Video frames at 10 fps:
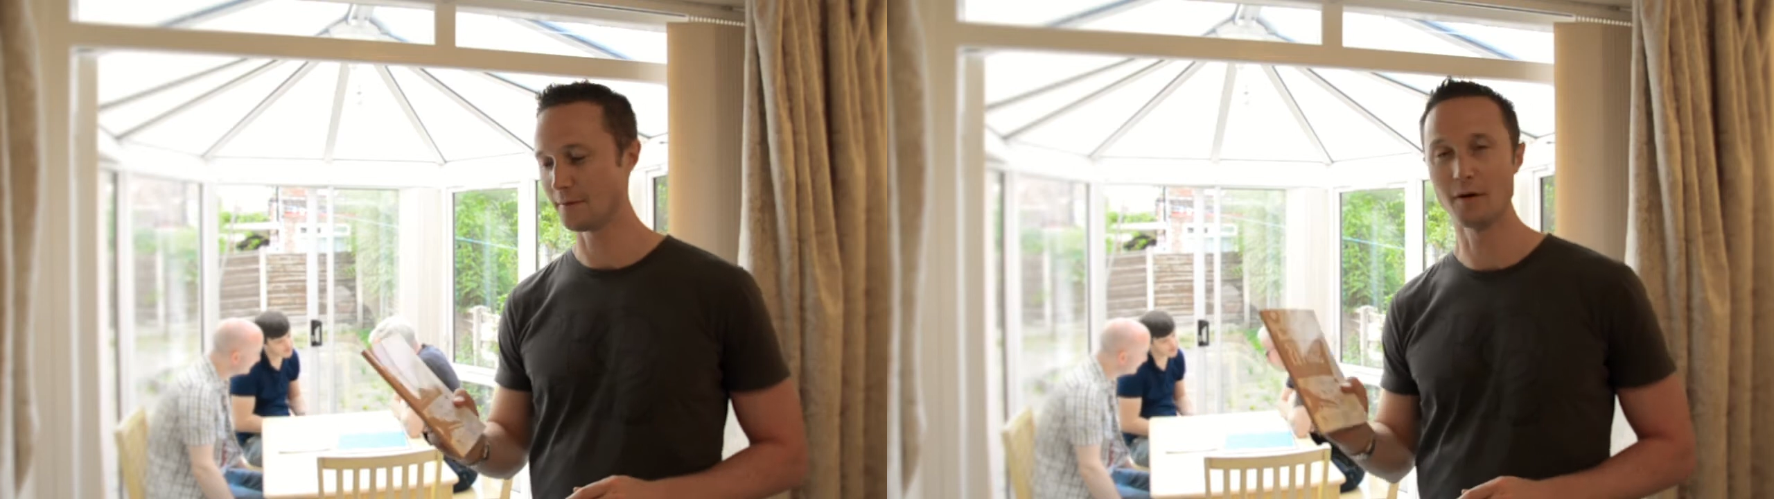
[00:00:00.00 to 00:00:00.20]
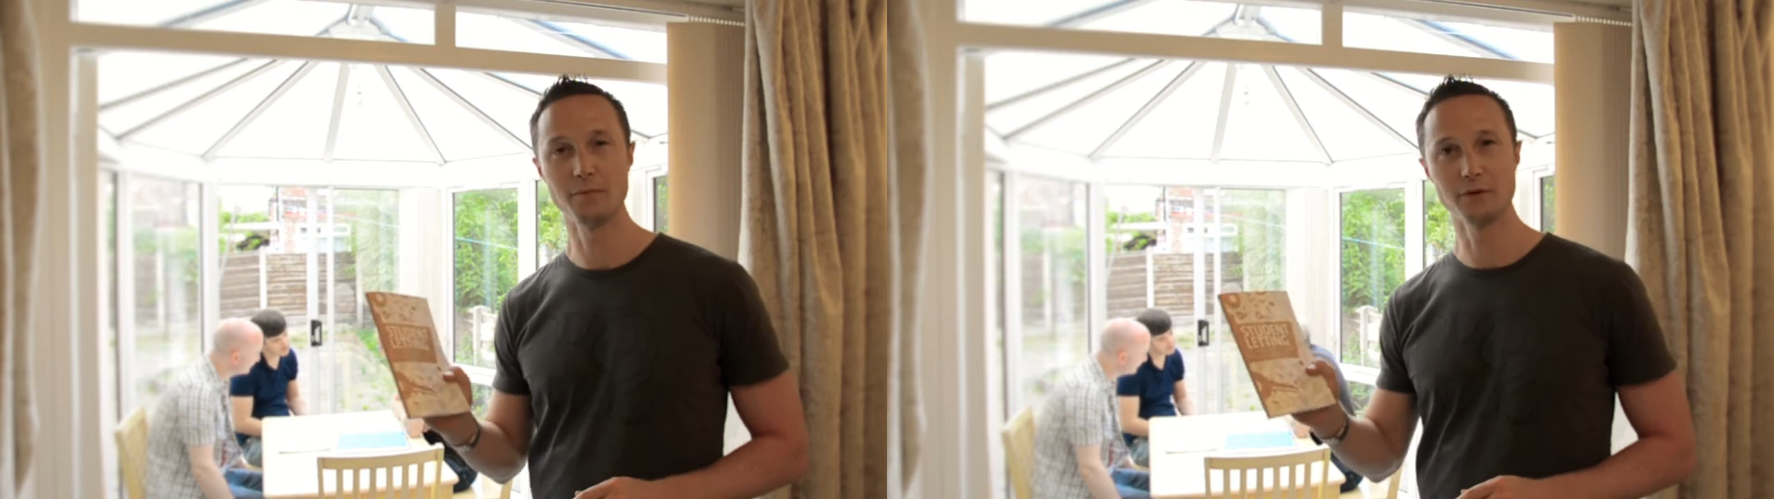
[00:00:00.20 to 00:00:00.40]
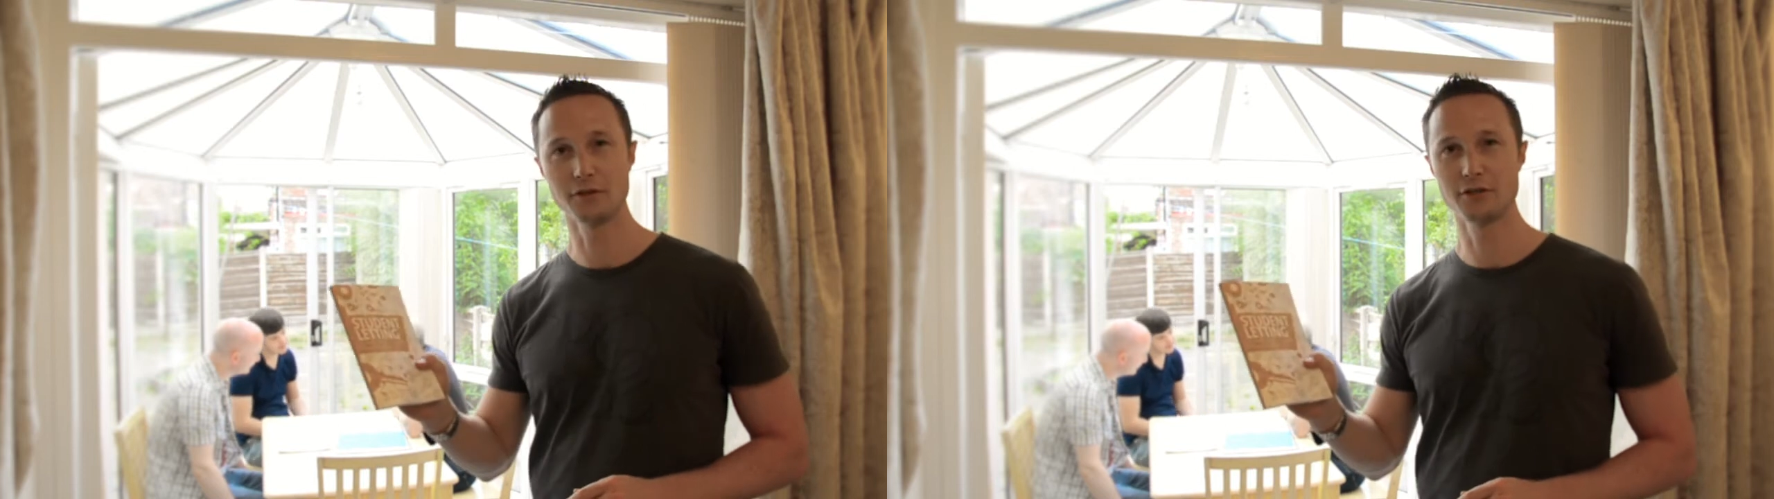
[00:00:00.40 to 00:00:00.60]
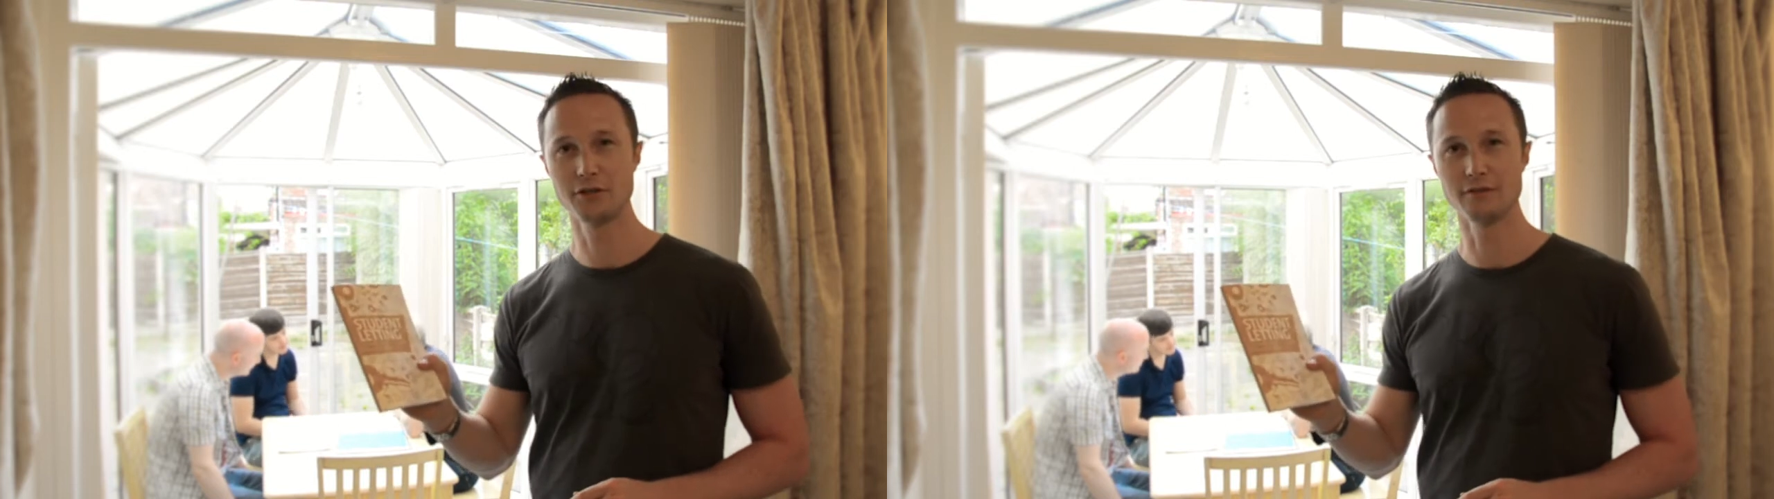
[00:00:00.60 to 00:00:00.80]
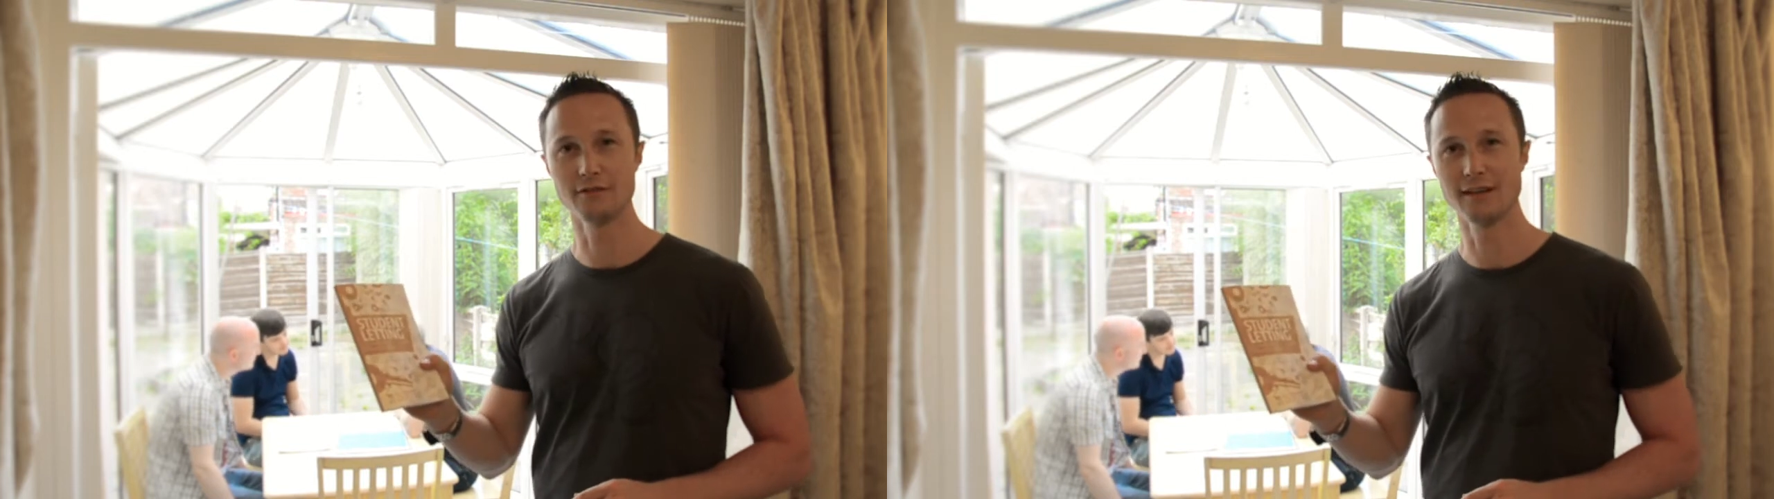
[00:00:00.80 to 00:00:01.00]
my book
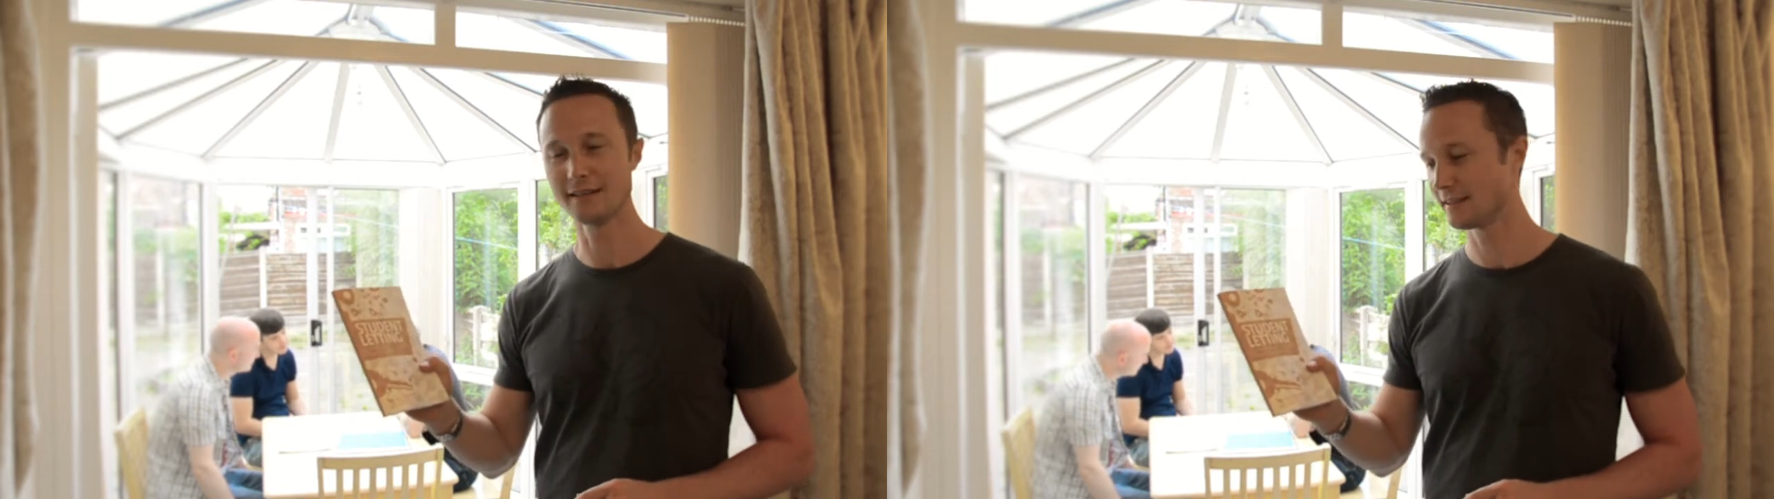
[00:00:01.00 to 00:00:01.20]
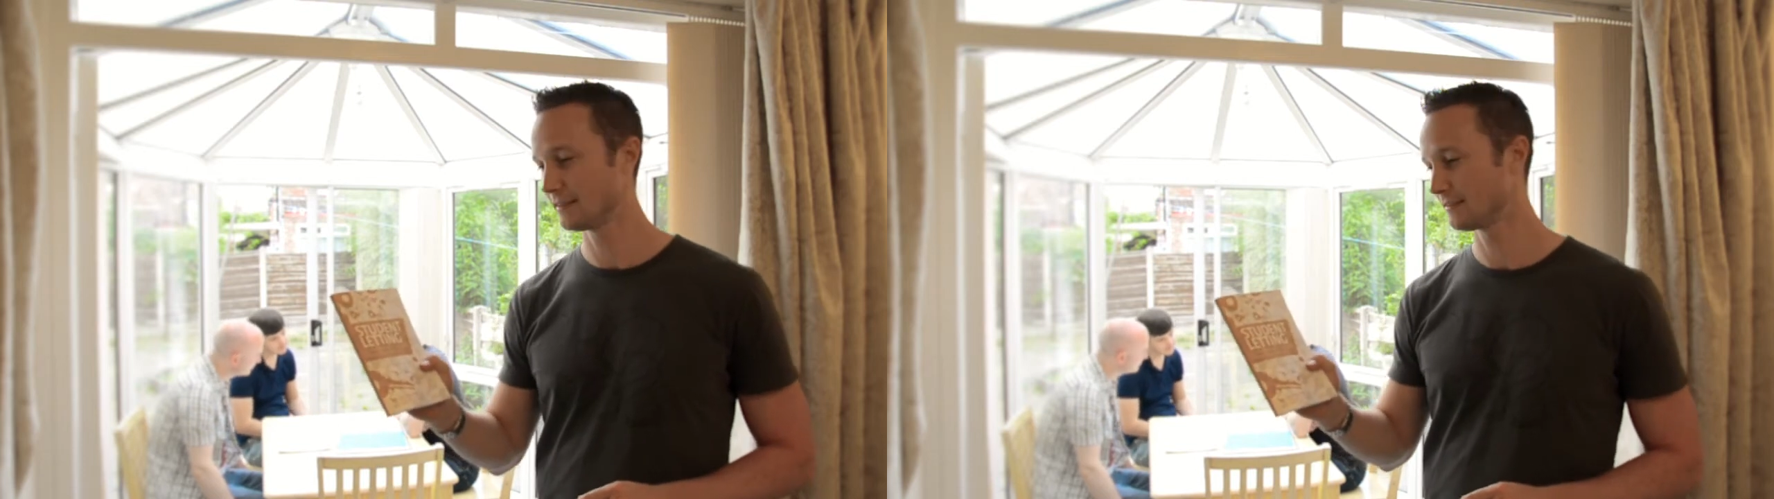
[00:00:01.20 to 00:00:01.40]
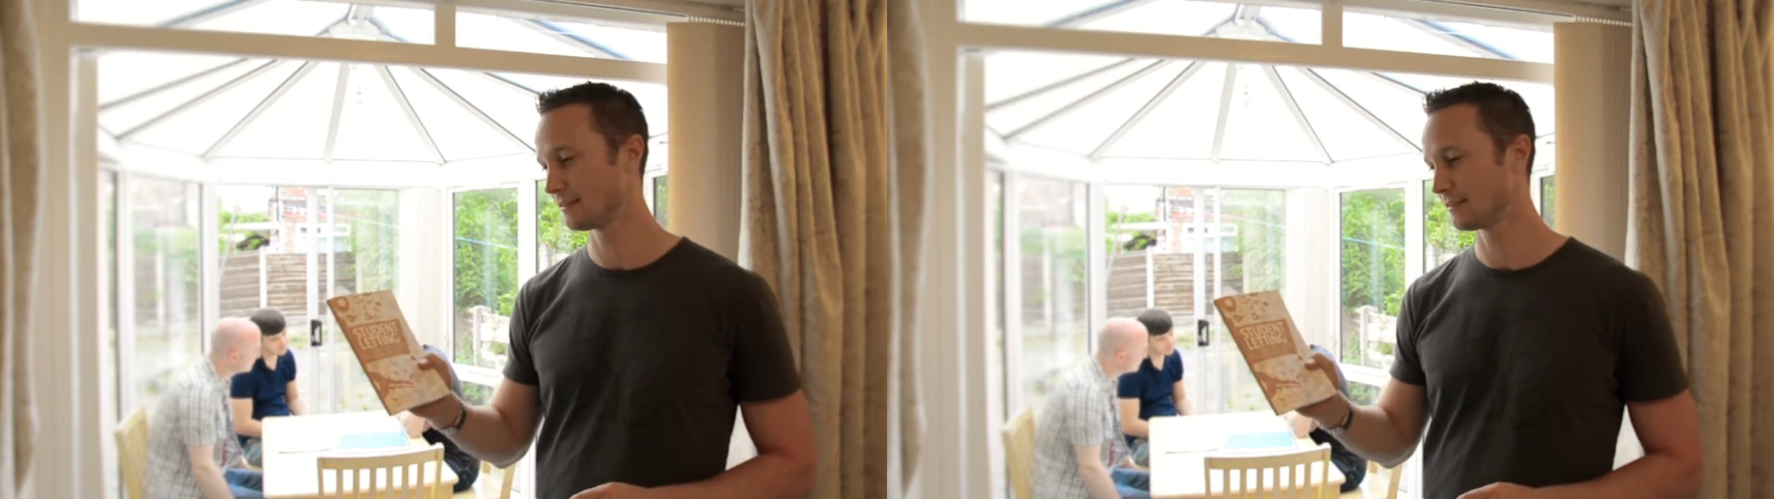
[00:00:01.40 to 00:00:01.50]
Student Letting,